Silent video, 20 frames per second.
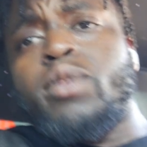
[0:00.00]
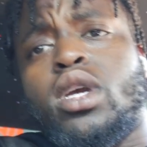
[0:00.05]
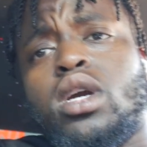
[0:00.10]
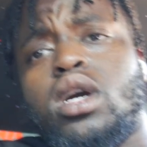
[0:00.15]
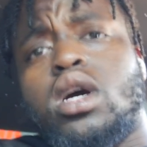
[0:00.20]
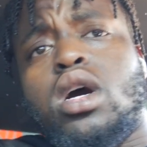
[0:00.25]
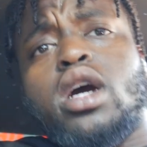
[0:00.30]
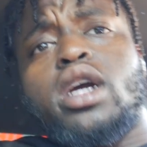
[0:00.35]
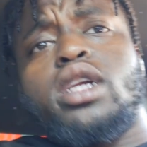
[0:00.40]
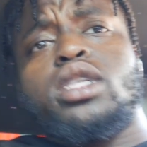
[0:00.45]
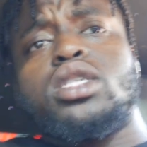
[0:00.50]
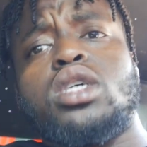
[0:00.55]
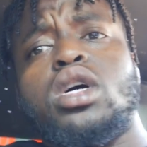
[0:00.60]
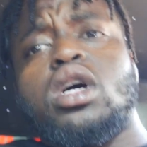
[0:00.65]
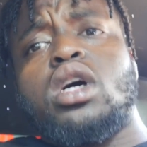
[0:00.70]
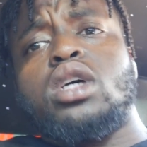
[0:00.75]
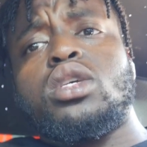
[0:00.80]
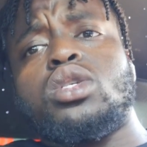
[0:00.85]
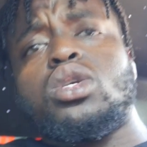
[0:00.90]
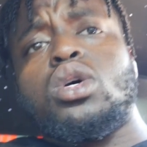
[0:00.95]
Alright
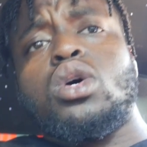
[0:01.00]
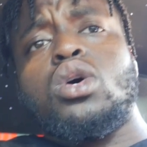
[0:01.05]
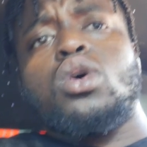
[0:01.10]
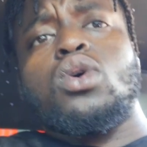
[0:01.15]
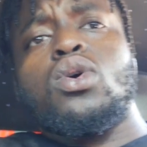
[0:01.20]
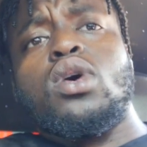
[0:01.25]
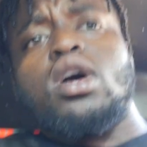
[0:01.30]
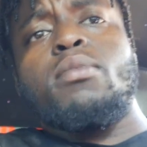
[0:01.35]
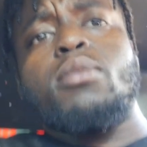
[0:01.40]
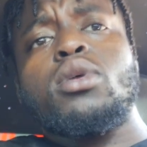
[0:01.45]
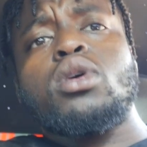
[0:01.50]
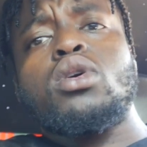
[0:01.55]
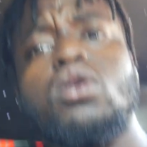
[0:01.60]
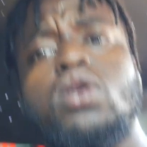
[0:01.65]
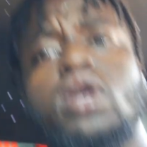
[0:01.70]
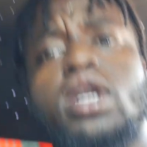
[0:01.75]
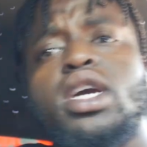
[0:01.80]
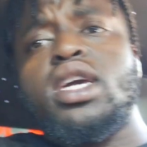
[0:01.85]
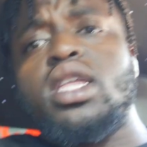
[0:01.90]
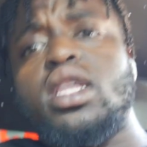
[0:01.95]
y'all, so I'm gonna go
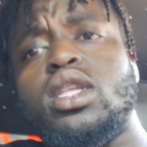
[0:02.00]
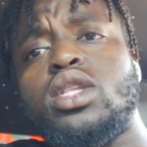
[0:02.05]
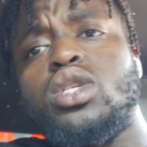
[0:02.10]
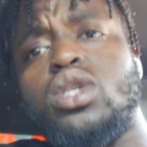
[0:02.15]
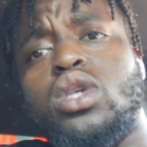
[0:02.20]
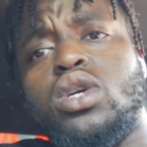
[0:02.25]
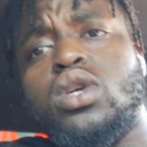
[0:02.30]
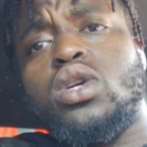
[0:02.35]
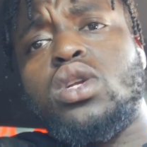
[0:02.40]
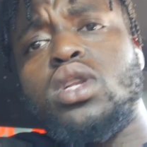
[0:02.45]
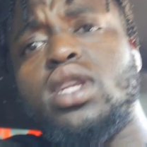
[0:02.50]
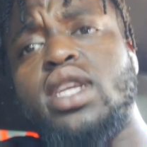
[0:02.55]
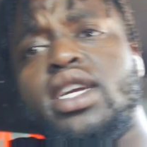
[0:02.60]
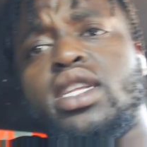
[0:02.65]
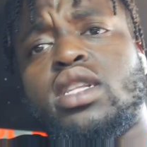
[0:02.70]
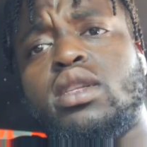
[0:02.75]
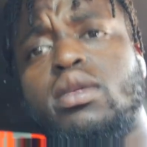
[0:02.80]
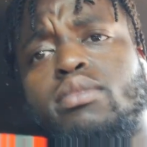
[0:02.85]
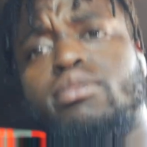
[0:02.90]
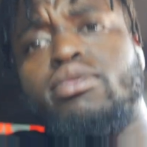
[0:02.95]
ahead and turn like
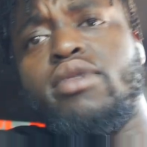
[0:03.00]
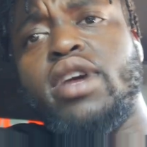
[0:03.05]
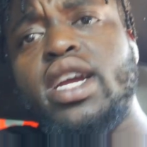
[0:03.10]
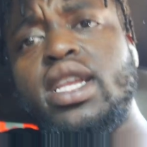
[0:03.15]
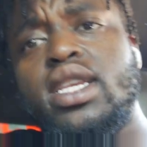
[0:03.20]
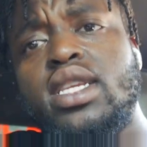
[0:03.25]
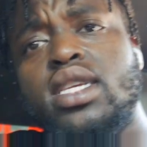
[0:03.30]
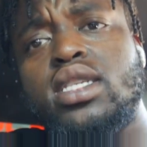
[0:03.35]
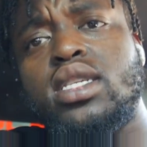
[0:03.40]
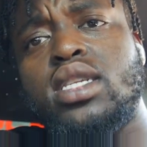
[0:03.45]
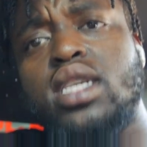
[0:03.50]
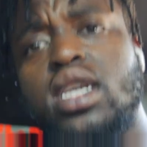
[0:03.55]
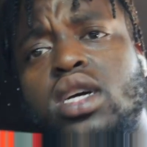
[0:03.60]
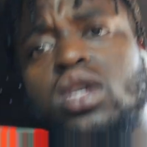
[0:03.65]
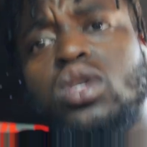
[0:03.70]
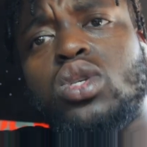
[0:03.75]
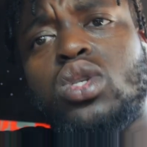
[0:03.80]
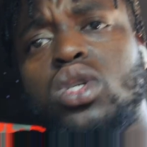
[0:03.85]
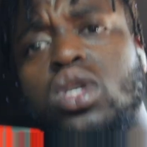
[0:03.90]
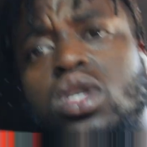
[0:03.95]
the brightness
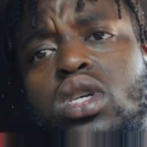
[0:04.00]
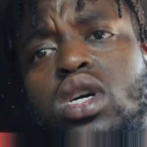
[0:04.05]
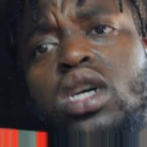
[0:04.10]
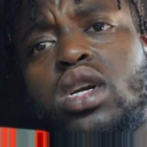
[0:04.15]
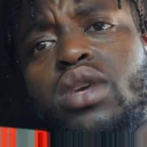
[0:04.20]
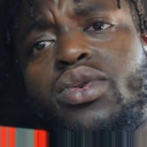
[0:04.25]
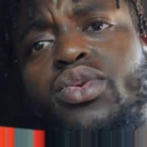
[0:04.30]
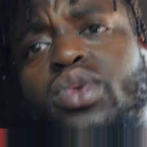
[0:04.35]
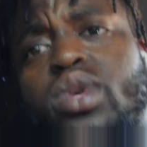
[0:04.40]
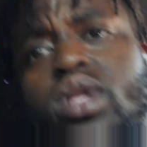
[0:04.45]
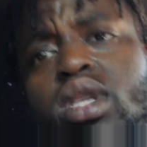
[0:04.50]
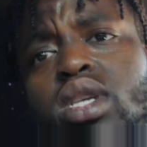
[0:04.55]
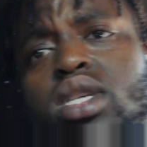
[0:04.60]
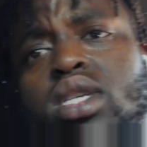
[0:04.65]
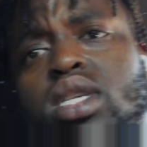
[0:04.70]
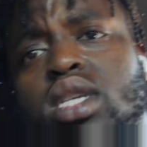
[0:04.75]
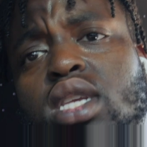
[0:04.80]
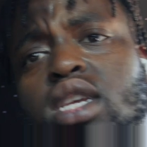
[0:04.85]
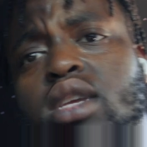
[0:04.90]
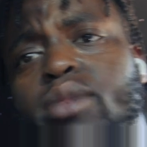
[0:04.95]
down so y'all can really
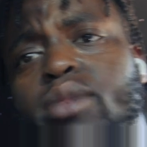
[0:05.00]
see,